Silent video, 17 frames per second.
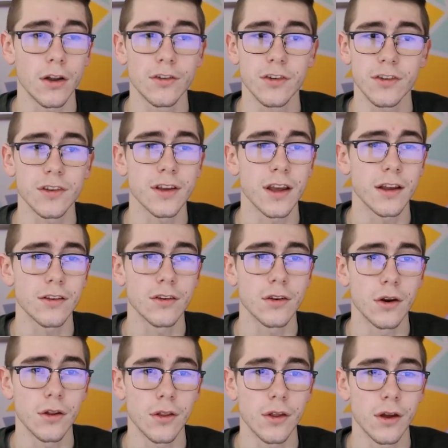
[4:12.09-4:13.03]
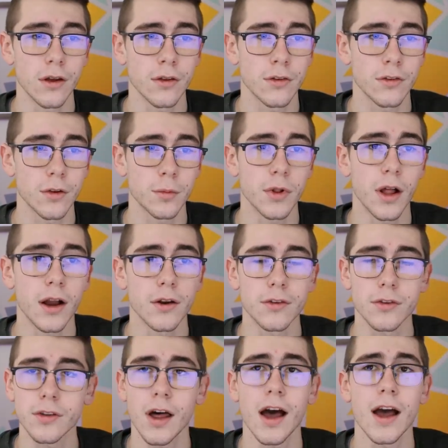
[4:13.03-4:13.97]
just in case the
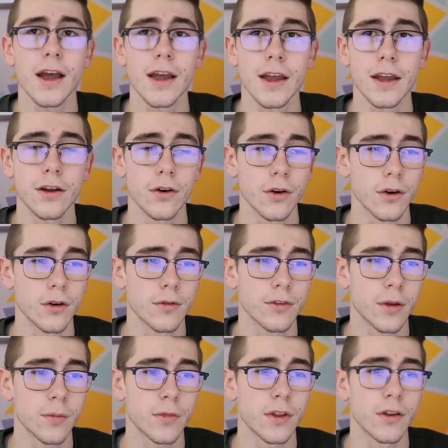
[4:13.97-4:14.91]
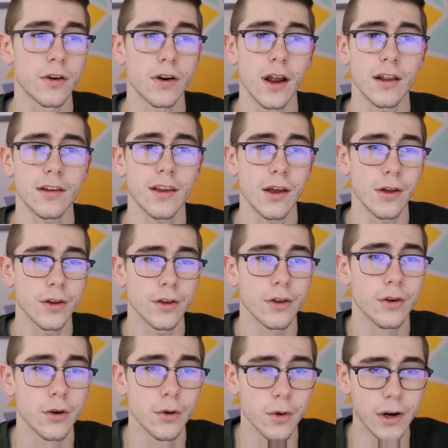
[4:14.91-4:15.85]
supplier's lying or something they're not telling
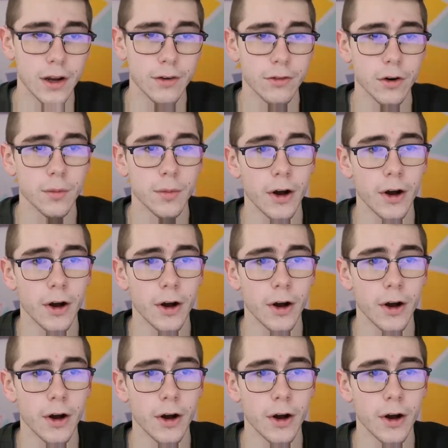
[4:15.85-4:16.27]
you or whatever.